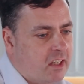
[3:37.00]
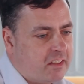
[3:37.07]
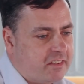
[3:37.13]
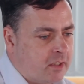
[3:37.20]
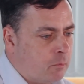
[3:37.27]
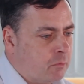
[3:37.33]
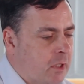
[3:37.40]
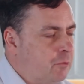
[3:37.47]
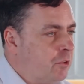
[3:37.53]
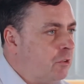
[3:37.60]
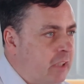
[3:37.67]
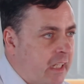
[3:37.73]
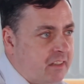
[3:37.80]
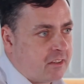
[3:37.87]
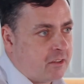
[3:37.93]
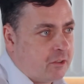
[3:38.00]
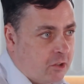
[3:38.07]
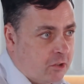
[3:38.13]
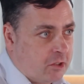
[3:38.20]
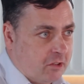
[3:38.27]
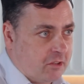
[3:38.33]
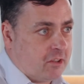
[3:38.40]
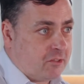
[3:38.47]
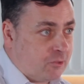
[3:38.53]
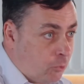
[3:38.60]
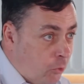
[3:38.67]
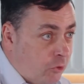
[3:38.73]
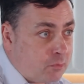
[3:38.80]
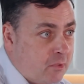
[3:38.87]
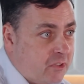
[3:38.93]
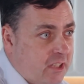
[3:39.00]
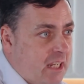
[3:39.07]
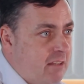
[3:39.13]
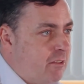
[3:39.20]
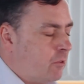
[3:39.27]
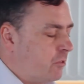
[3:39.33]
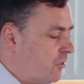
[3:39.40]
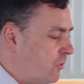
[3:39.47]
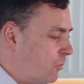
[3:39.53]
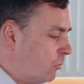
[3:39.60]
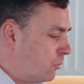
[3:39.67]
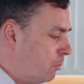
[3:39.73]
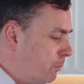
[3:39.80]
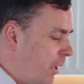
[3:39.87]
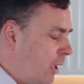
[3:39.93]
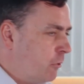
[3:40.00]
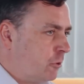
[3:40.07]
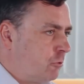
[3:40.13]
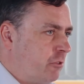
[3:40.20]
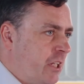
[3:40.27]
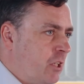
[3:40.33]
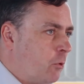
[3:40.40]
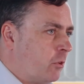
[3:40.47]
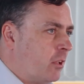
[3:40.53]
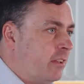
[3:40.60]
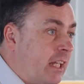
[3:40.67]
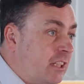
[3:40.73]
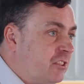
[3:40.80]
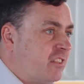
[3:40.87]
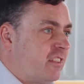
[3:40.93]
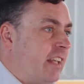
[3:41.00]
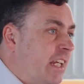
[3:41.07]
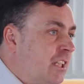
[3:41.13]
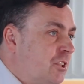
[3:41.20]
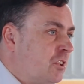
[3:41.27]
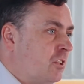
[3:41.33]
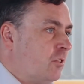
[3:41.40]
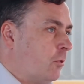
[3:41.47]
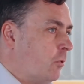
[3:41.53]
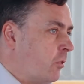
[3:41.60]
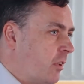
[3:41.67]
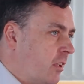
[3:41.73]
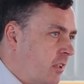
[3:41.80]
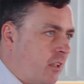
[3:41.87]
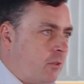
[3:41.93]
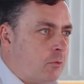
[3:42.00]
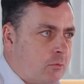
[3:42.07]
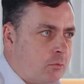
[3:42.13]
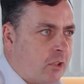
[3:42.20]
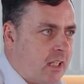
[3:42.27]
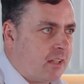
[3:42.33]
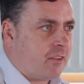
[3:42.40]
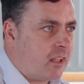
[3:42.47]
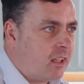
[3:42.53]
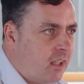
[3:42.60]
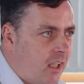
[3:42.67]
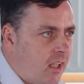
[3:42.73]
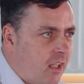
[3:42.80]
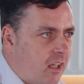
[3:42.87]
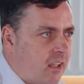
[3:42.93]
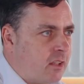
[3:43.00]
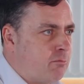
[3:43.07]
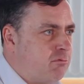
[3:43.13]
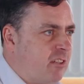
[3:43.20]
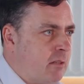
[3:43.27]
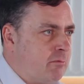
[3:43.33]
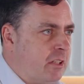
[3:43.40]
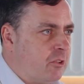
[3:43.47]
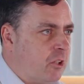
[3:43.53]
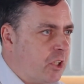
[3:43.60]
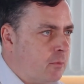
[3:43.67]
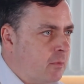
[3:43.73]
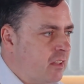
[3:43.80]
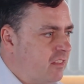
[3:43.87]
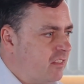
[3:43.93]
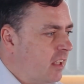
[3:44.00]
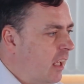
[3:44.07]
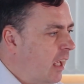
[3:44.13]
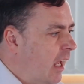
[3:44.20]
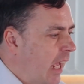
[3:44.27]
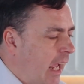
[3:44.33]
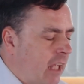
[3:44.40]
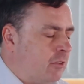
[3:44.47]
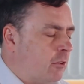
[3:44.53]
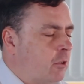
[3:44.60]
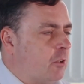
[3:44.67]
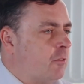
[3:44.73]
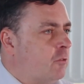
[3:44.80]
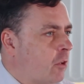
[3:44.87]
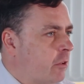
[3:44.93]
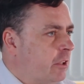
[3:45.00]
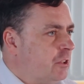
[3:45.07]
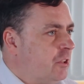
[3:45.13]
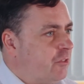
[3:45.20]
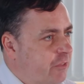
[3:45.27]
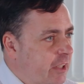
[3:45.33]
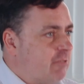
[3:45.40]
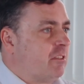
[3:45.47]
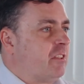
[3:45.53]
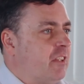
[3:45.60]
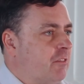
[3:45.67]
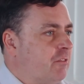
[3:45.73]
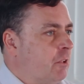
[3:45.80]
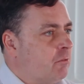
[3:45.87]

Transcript: Sometimes you need to look at the source materials, the source poetry or the legislation or whatever other primary documents. And a lot of knowledge is figurative.